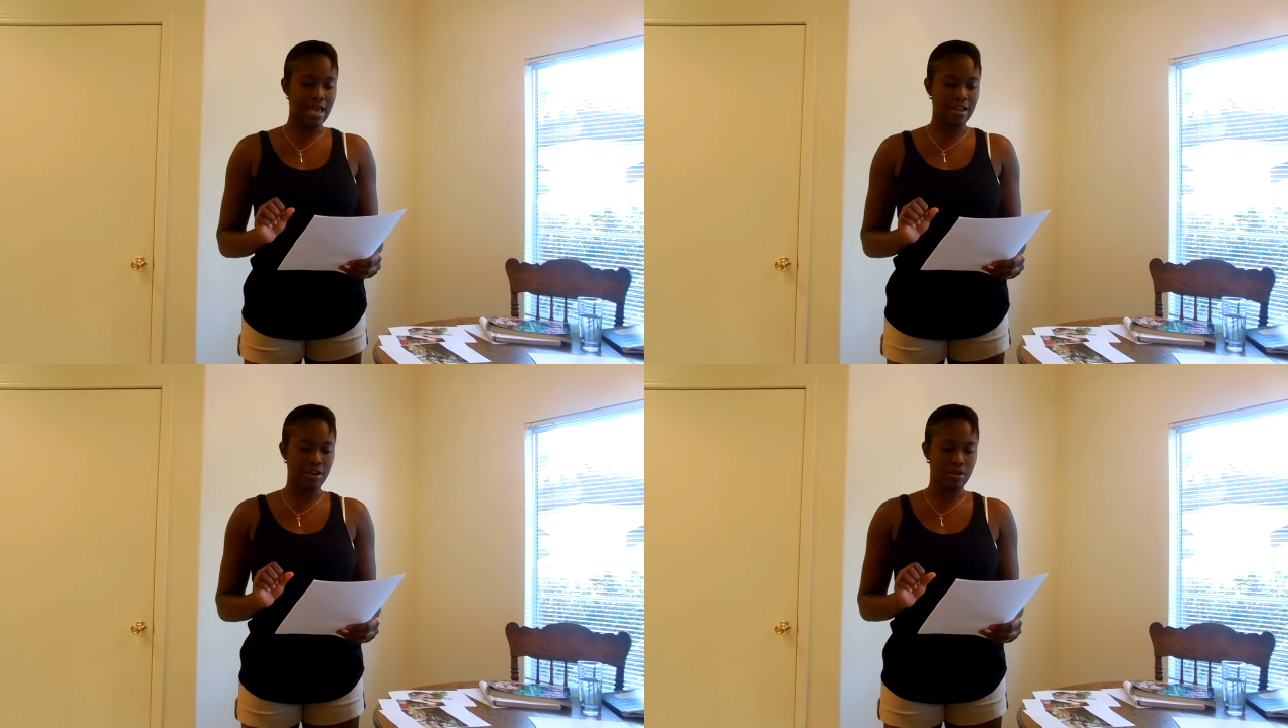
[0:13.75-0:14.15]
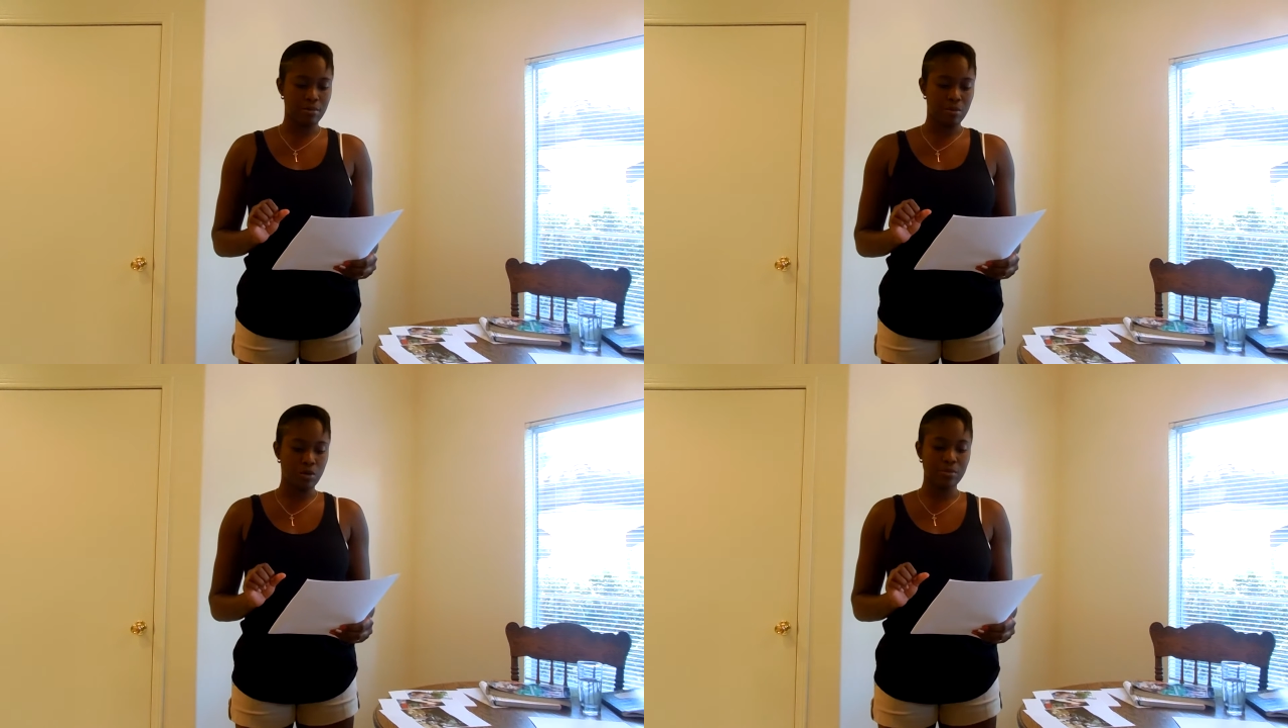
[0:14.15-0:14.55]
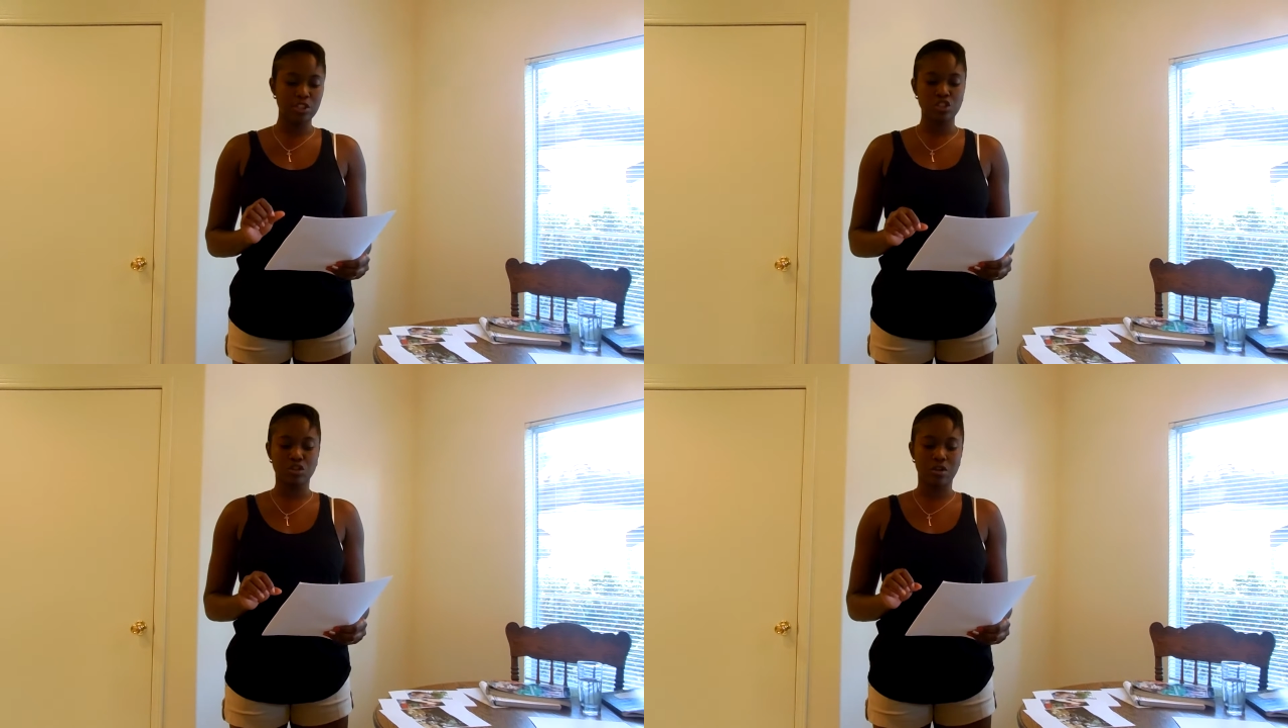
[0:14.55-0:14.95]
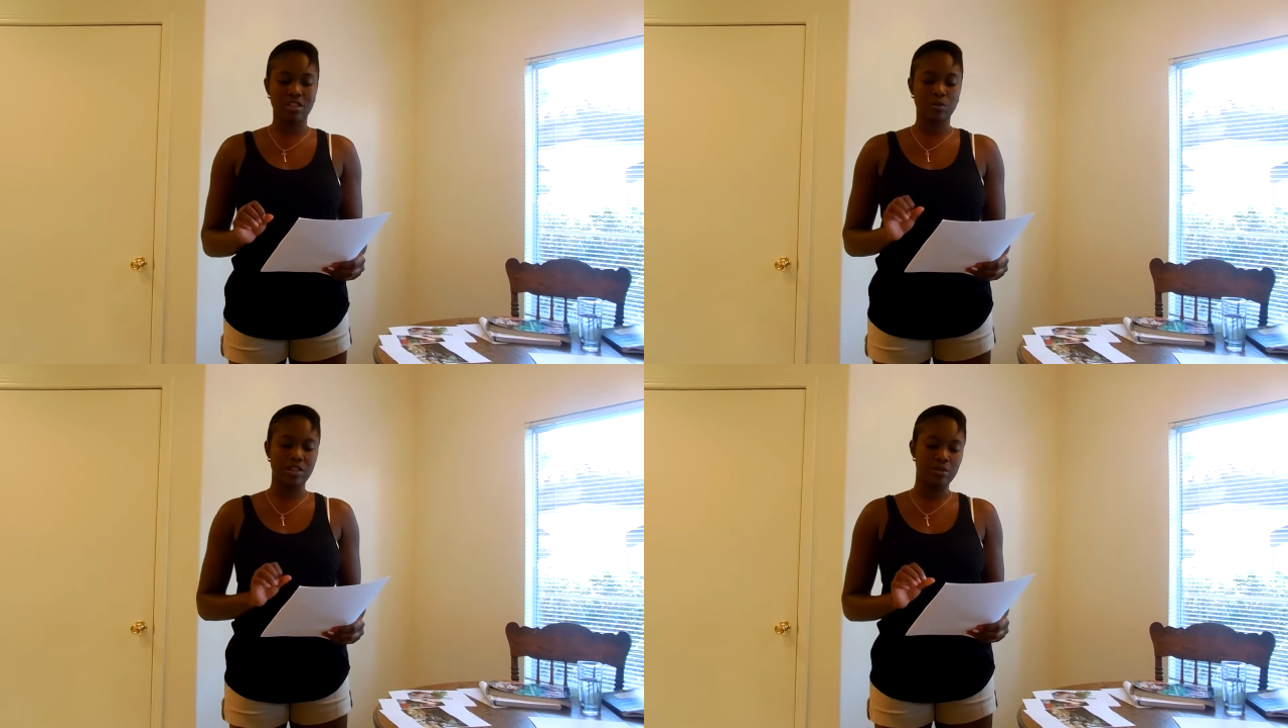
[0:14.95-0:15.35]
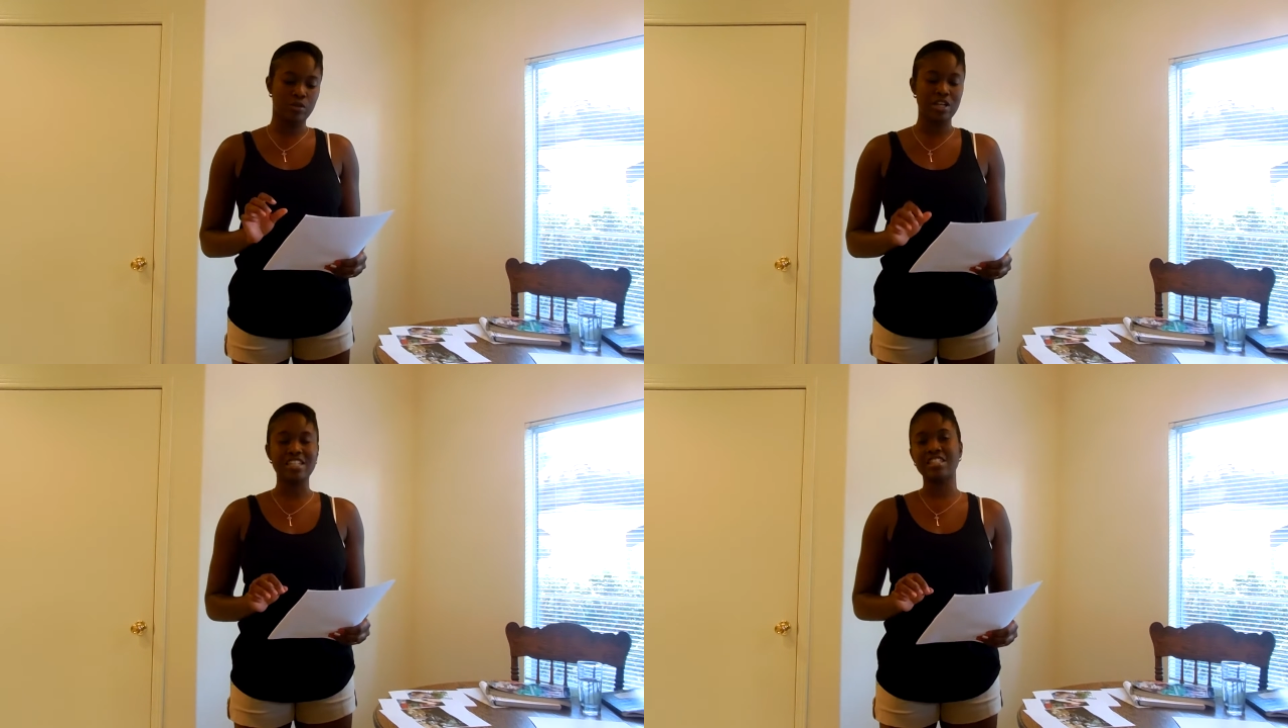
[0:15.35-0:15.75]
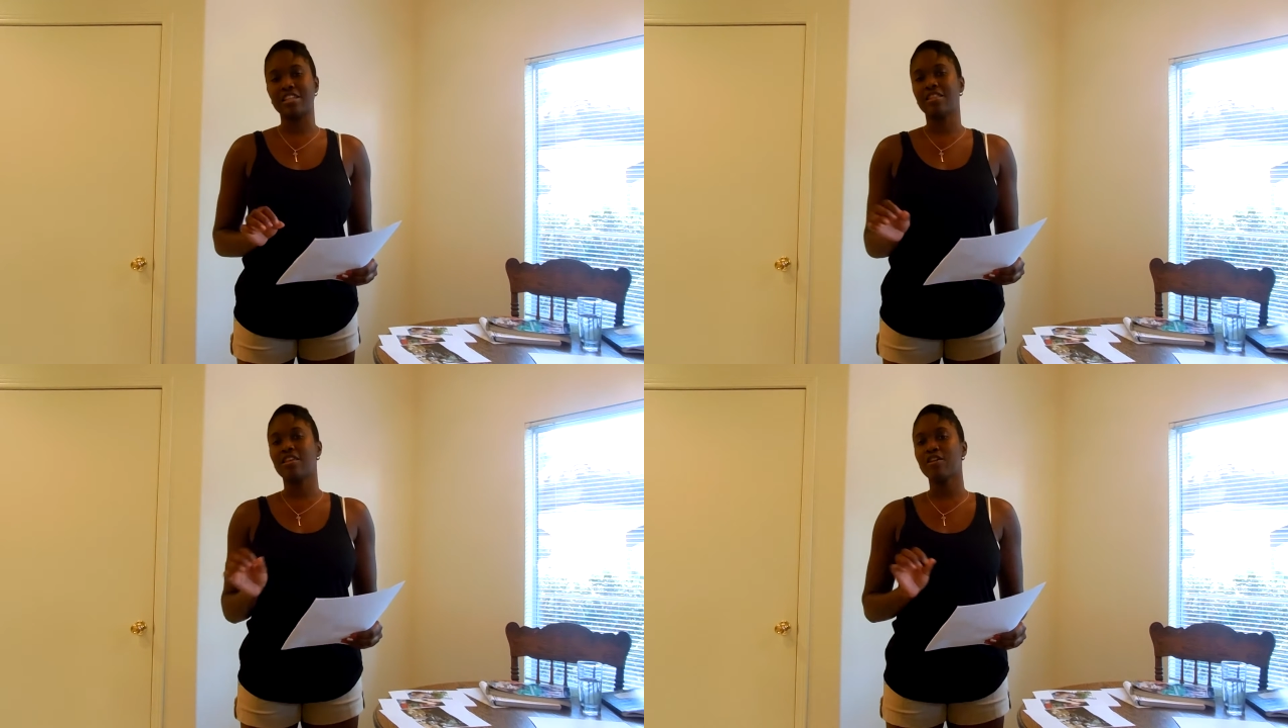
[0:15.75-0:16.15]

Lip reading: and are more mature than when they were 18.